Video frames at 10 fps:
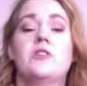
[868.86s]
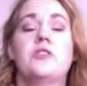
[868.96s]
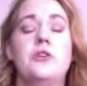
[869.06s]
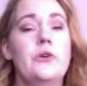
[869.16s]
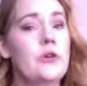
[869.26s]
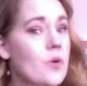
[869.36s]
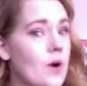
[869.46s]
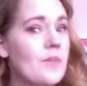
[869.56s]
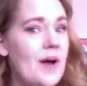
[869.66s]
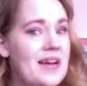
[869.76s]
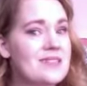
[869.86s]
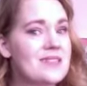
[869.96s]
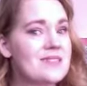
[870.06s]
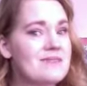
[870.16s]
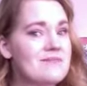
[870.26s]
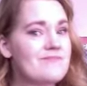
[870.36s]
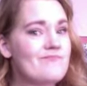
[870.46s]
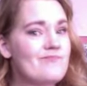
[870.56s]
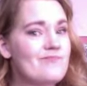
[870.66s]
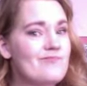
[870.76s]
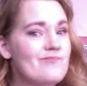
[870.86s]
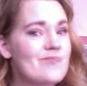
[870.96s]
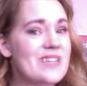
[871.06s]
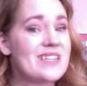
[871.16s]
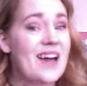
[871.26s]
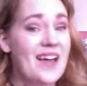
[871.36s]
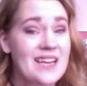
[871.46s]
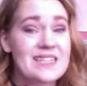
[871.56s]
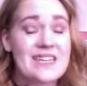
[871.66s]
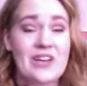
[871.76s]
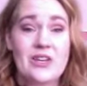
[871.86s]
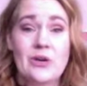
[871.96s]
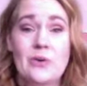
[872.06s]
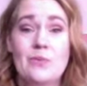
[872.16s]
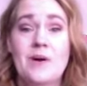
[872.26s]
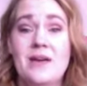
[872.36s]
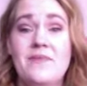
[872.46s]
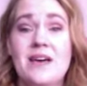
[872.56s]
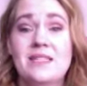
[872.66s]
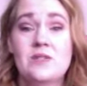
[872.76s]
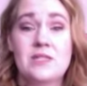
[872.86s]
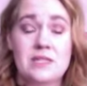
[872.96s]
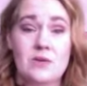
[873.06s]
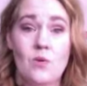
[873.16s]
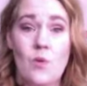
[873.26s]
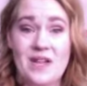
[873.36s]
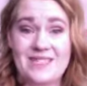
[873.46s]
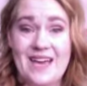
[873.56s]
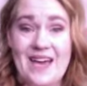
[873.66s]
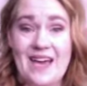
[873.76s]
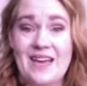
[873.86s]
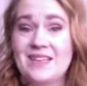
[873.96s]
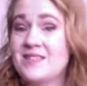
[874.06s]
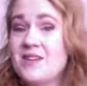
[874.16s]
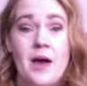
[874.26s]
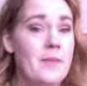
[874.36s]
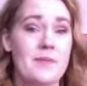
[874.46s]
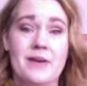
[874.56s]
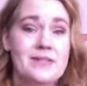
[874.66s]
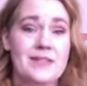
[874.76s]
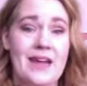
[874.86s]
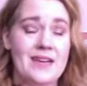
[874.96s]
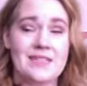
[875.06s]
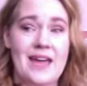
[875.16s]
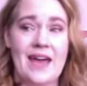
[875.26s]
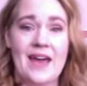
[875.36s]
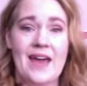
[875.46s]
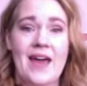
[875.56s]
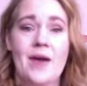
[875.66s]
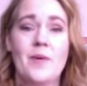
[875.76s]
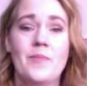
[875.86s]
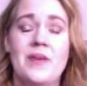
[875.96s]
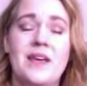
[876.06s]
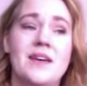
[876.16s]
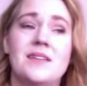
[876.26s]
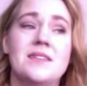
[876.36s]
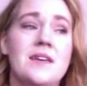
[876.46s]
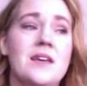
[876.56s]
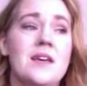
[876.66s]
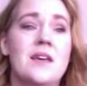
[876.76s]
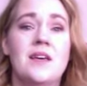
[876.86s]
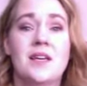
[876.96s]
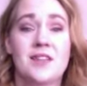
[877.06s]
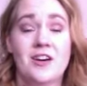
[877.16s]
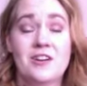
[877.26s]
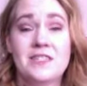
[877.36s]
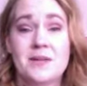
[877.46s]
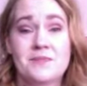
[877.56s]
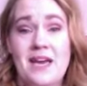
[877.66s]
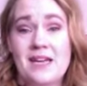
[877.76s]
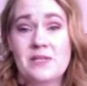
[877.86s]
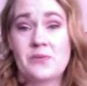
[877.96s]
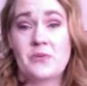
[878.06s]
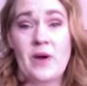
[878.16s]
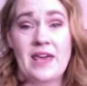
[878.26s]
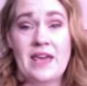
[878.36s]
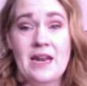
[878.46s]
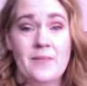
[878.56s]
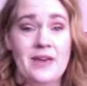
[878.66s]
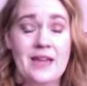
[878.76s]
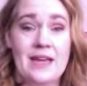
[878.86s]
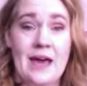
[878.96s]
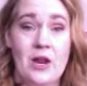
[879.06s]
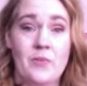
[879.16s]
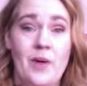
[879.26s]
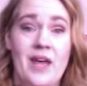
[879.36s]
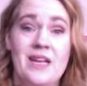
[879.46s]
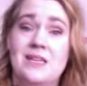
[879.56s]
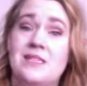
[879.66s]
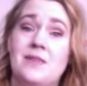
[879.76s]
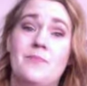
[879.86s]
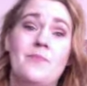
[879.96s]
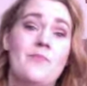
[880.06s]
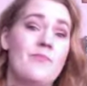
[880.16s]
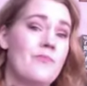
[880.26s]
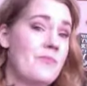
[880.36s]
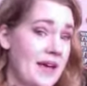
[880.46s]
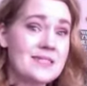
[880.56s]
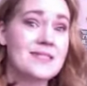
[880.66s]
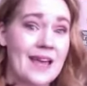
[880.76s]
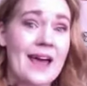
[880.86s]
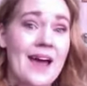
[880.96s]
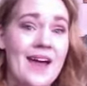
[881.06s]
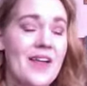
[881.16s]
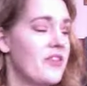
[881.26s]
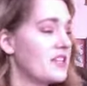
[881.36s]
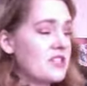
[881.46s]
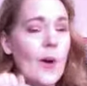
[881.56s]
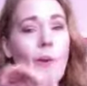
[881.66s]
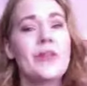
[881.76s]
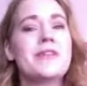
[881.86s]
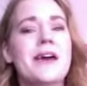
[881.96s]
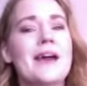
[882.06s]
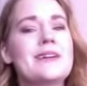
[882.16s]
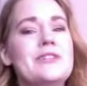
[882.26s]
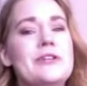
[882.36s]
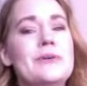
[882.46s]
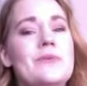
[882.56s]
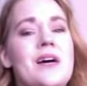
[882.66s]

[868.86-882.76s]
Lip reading: Do your best. Because I can tell you my best one day is not my best the next day, because there are some days when waking up and getting out of bed is the best thing. That's the only thing I can do.